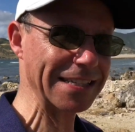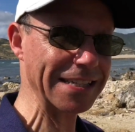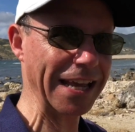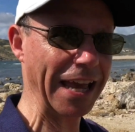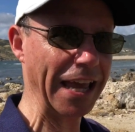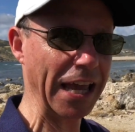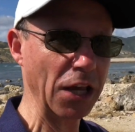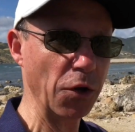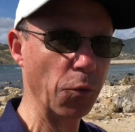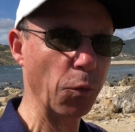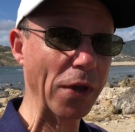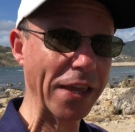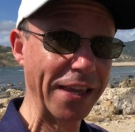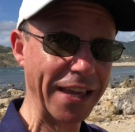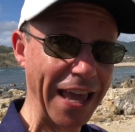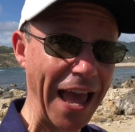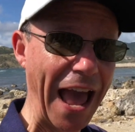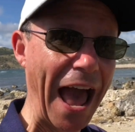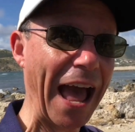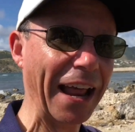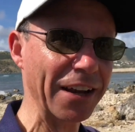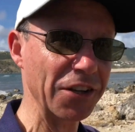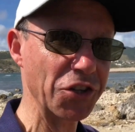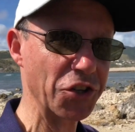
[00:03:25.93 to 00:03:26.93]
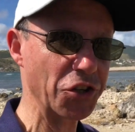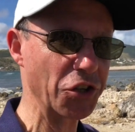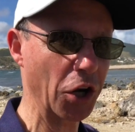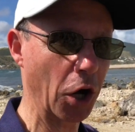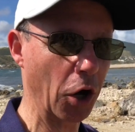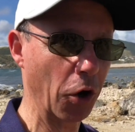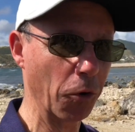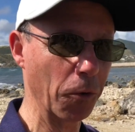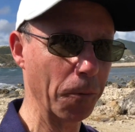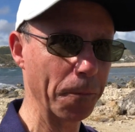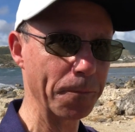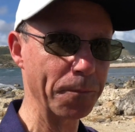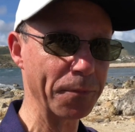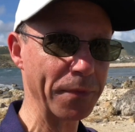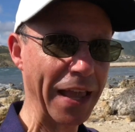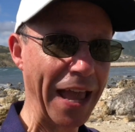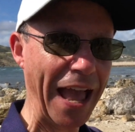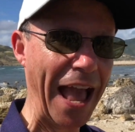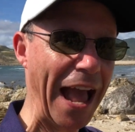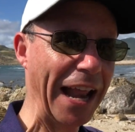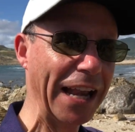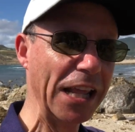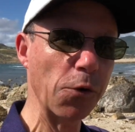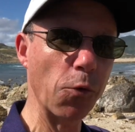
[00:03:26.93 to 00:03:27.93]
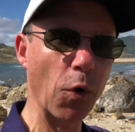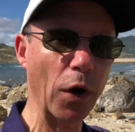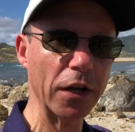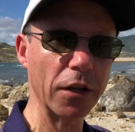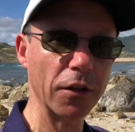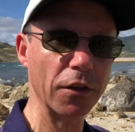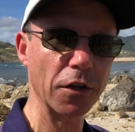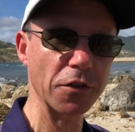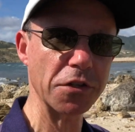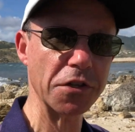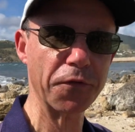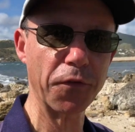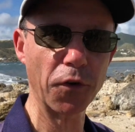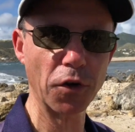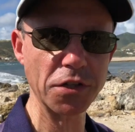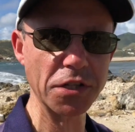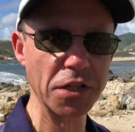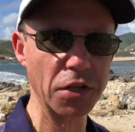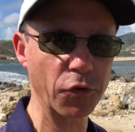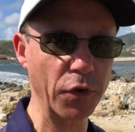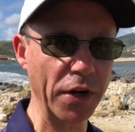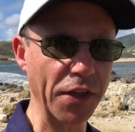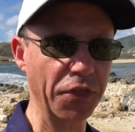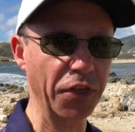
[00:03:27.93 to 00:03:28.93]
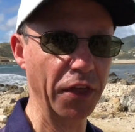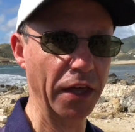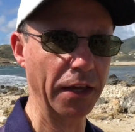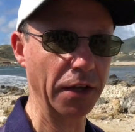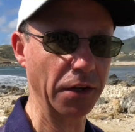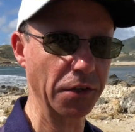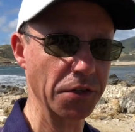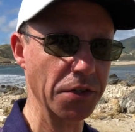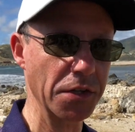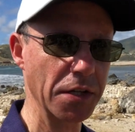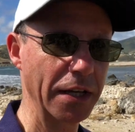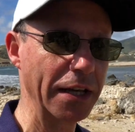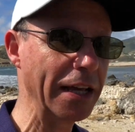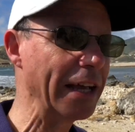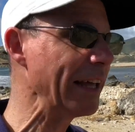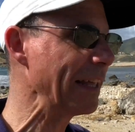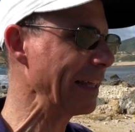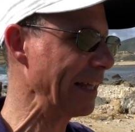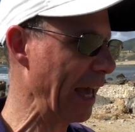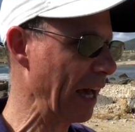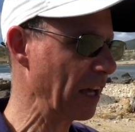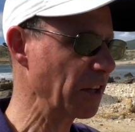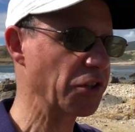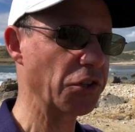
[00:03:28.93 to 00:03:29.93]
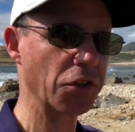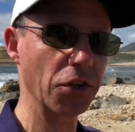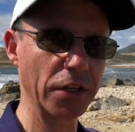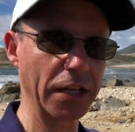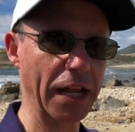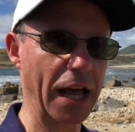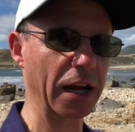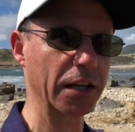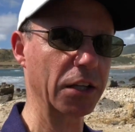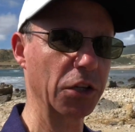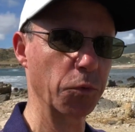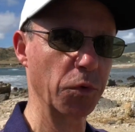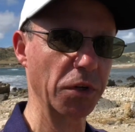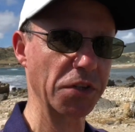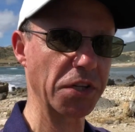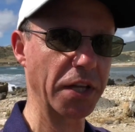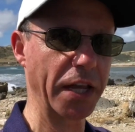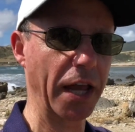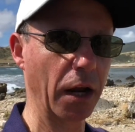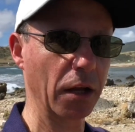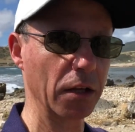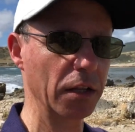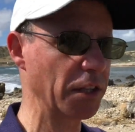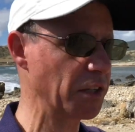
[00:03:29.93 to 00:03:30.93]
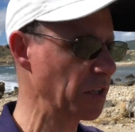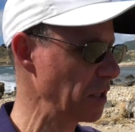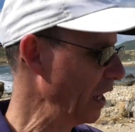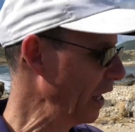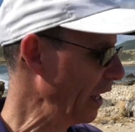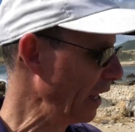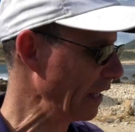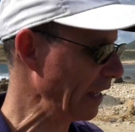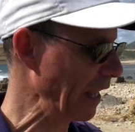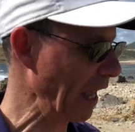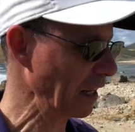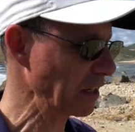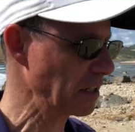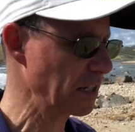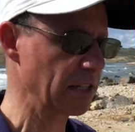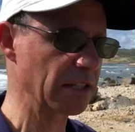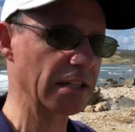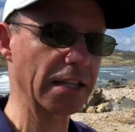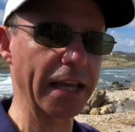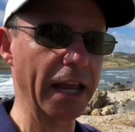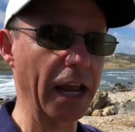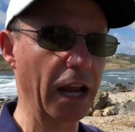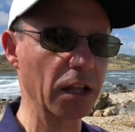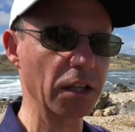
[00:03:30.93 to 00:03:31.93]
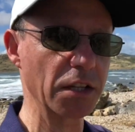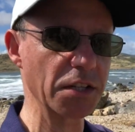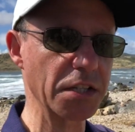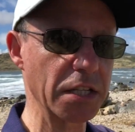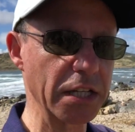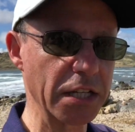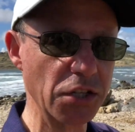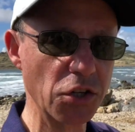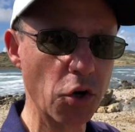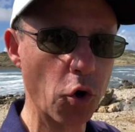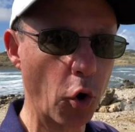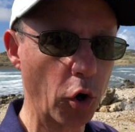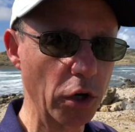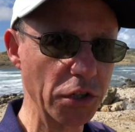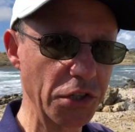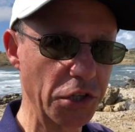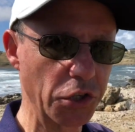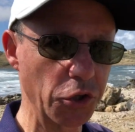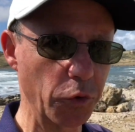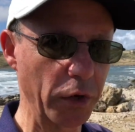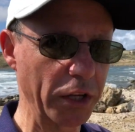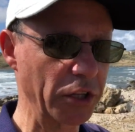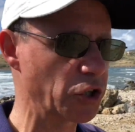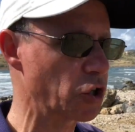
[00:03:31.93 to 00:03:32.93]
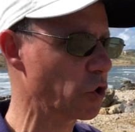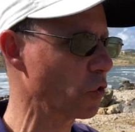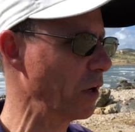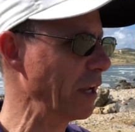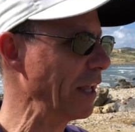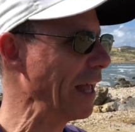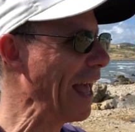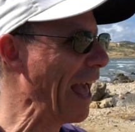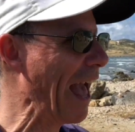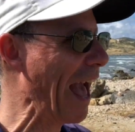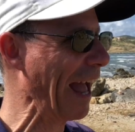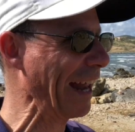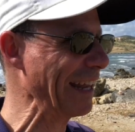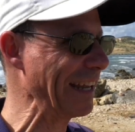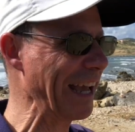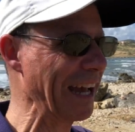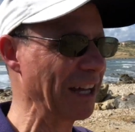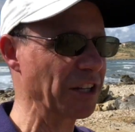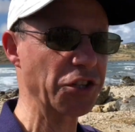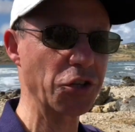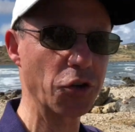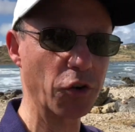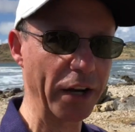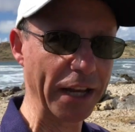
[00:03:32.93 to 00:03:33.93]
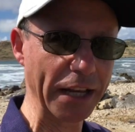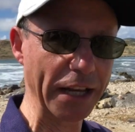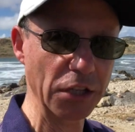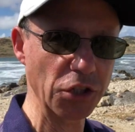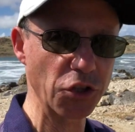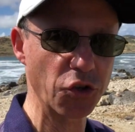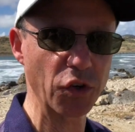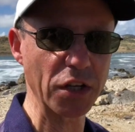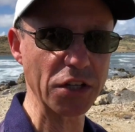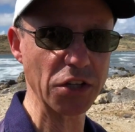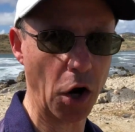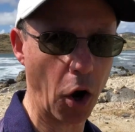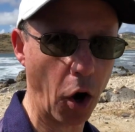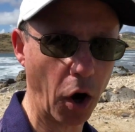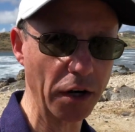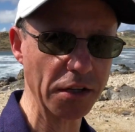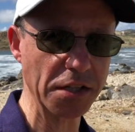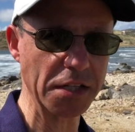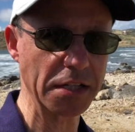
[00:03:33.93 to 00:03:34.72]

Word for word: say we can show any one of those first three things. Yes, your doctor was careless. Yes, his carelessness caused you injury. And yes, your injuries are